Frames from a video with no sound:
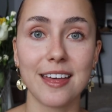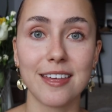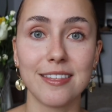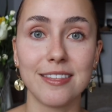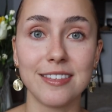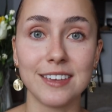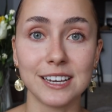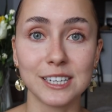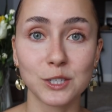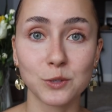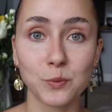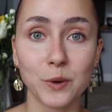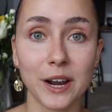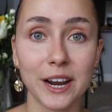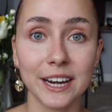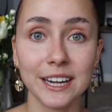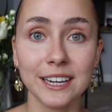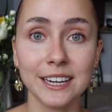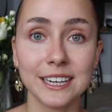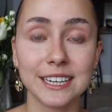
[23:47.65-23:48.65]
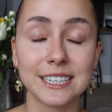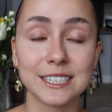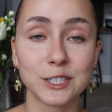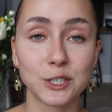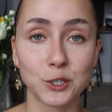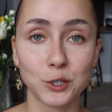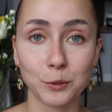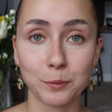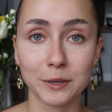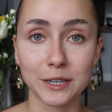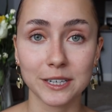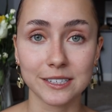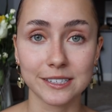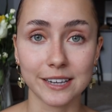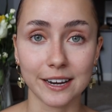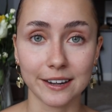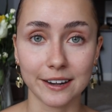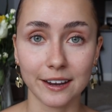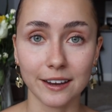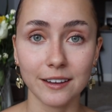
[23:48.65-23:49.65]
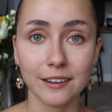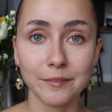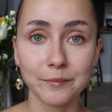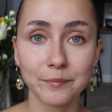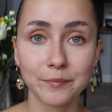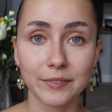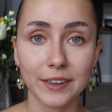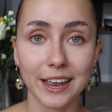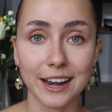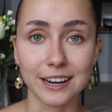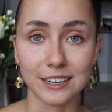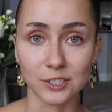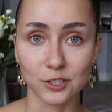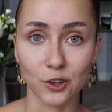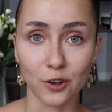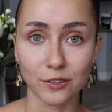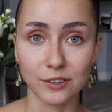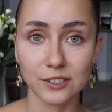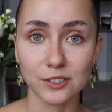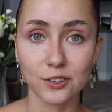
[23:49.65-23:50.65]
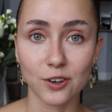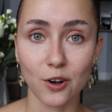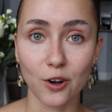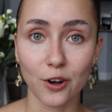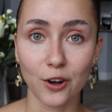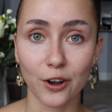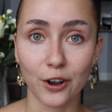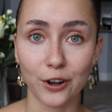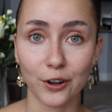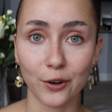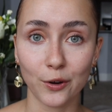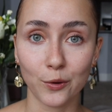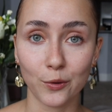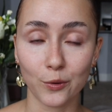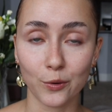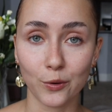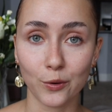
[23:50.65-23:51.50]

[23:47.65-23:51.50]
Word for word: This one is super exciting and I saw this on